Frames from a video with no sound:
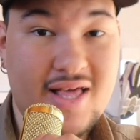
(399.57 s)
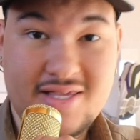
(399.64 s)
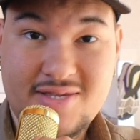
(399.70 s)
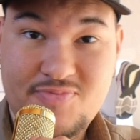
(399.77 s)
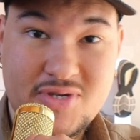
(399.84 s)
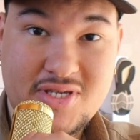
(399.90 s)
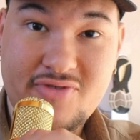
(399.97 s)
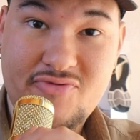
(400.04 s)

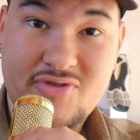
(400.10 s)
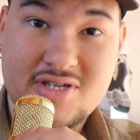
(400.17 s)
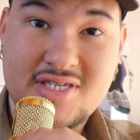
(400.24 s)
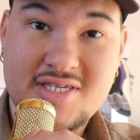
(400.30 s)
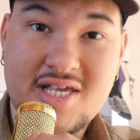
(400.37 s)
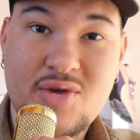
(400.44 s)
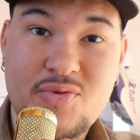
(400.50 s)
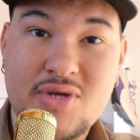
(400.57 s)
specific
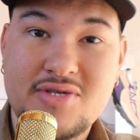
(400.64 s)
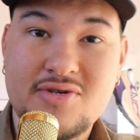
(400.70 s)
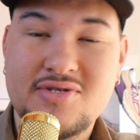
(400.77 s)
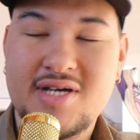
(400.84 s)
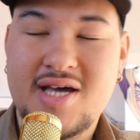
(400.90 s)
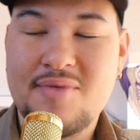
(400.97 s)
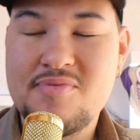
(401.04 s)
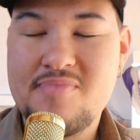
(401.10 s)
silhouette
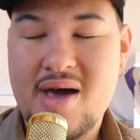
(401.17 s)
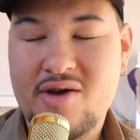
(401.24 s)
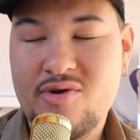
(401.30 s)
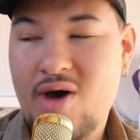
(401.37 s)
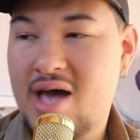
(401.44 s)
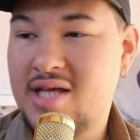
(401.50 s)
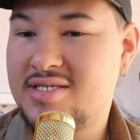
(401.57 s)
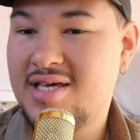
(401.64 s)
also coming back
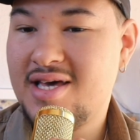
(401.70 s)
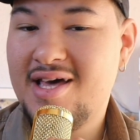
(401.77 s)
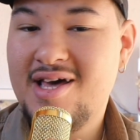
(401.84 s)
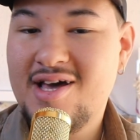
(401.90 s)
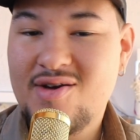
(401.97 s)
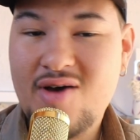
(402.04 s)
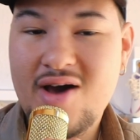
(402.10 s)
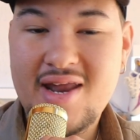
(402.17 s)
quite
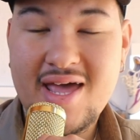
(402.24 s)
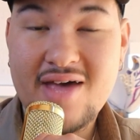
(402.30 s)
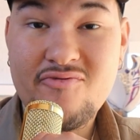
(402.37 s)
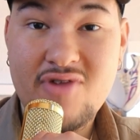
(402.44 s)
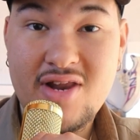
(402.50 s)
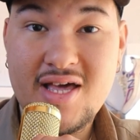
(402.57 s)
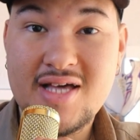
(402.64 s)
heavily.